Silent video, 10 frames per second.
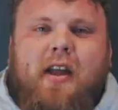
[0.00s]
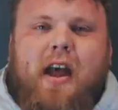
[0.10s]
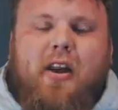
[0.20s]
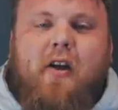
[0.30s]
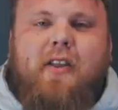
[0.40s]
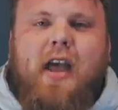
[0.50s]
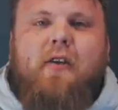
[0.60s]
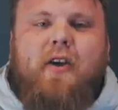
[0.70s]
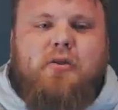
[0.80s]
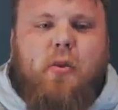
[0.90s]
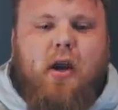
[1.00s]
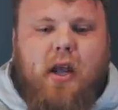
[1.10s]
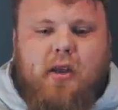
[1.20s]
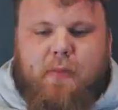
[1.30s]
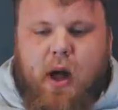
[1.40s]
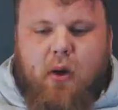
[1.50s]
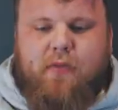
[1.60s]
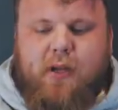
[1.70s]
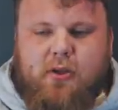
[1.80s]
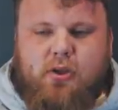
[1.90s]
A lot of the athletes wear like
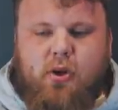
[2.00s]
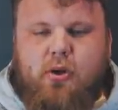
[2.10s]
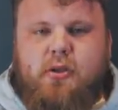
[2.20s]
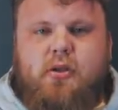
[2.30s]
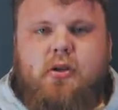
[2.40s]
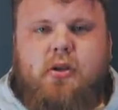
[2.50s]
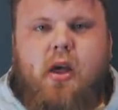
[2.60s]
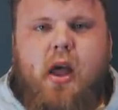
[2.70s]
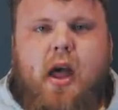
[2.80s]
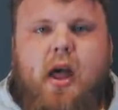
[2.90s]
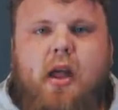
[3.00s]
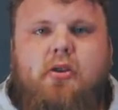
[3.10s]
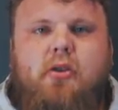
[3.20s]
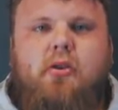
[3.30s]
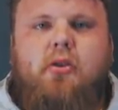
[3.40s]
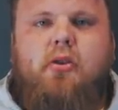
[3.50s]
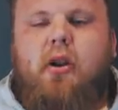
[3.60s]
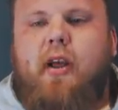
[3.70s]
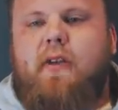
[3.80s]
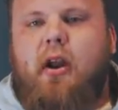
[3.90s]
powerlifting shoes to
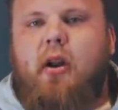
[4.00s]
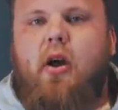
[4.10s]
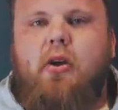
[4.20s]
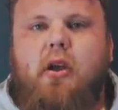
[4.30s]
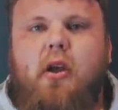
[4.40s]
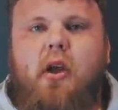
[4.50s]
lift a log,